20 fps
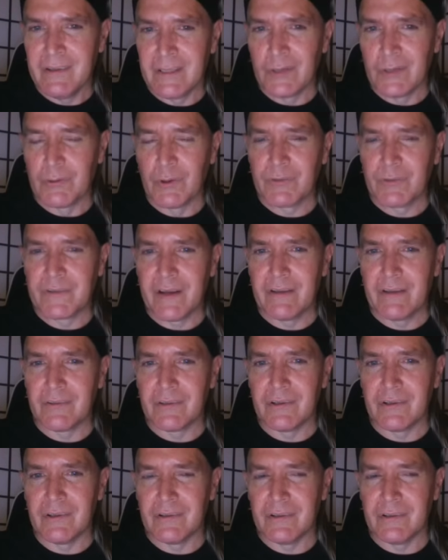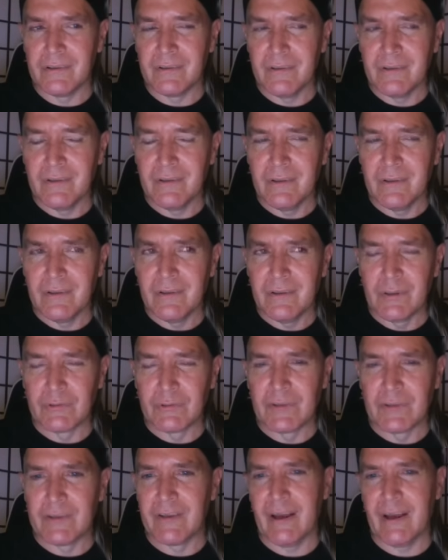You know, those kinds of
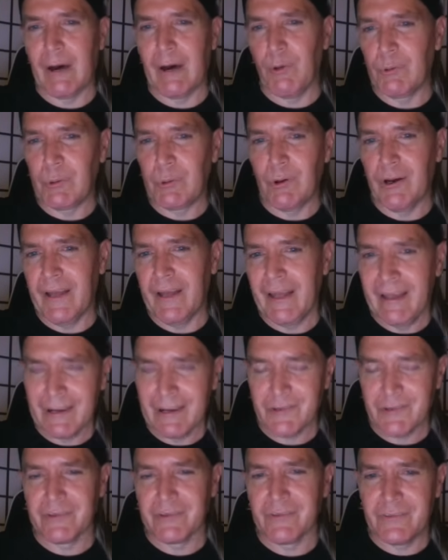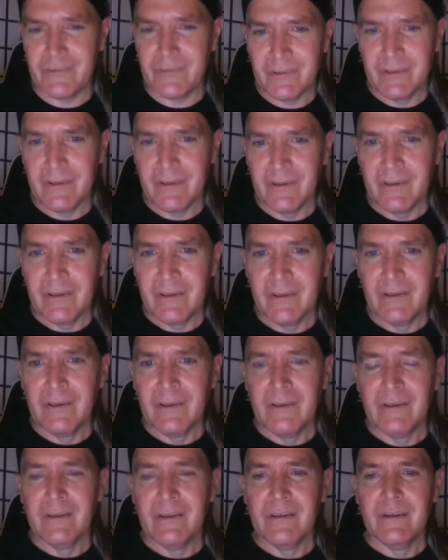those kinds of outlaw actions
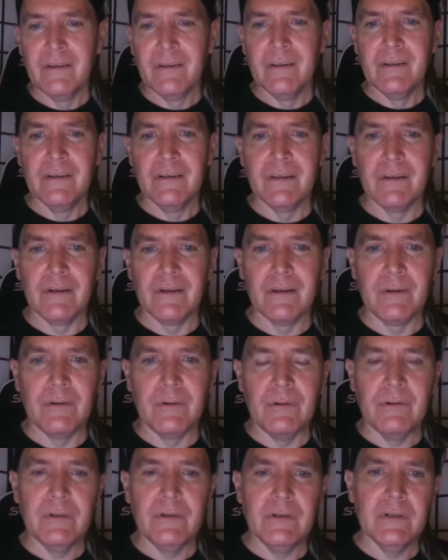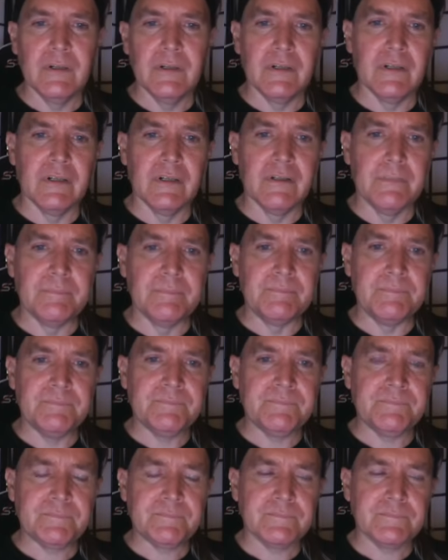you know um